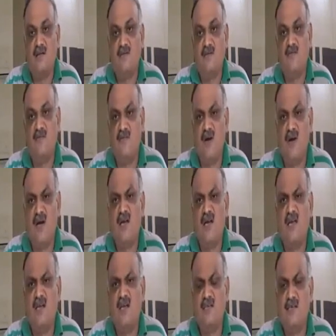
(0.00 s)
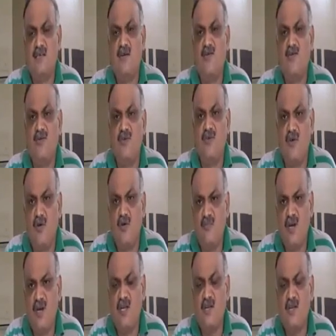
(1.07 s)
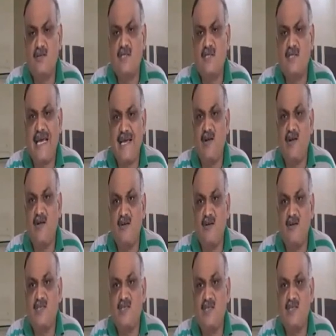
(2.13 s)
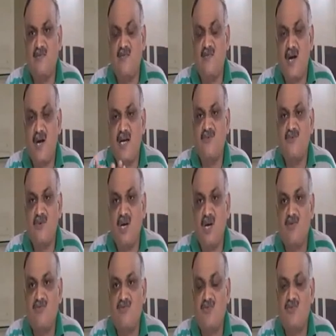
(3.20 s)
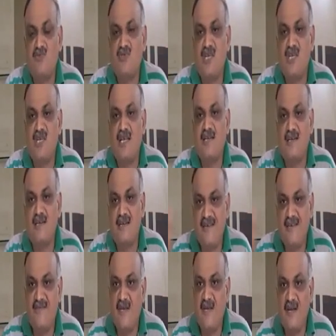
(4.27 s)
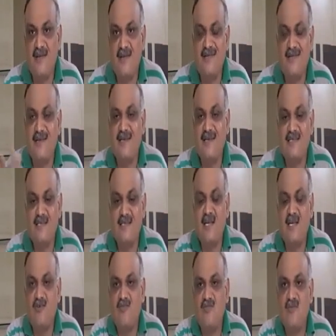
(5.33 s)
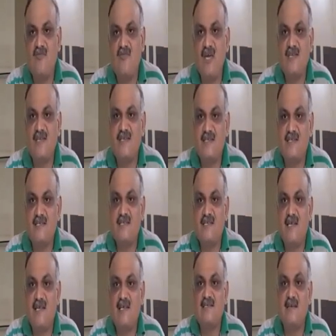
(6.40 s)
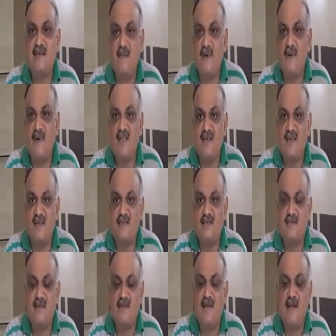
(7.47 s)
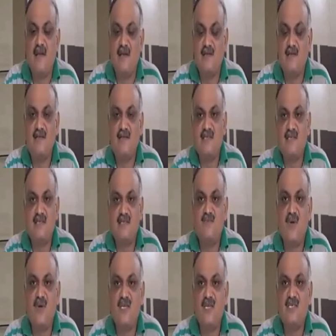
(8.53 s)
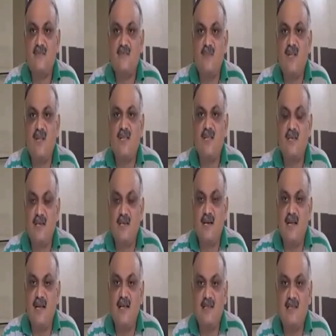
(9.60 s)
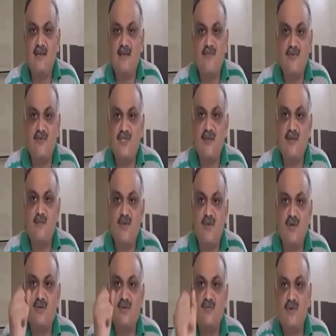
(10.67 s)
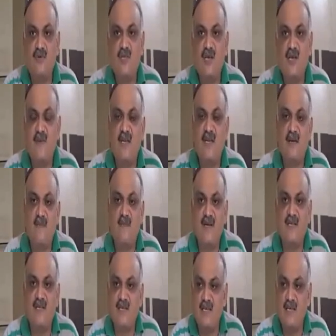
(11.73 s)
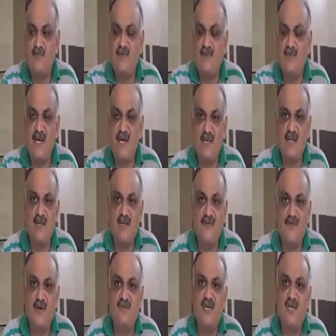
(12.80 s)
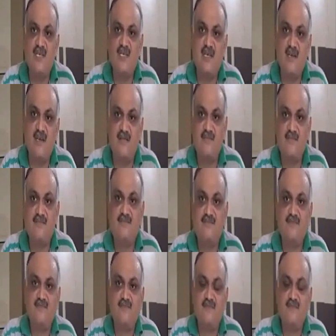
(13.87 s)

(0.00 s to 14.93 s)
And why it's a common psychology, why you have to select the difficult thing instead of very easy and simple thing. This is very simple thing. Collect a few symptoms, put them in repertory, and finally you have a result.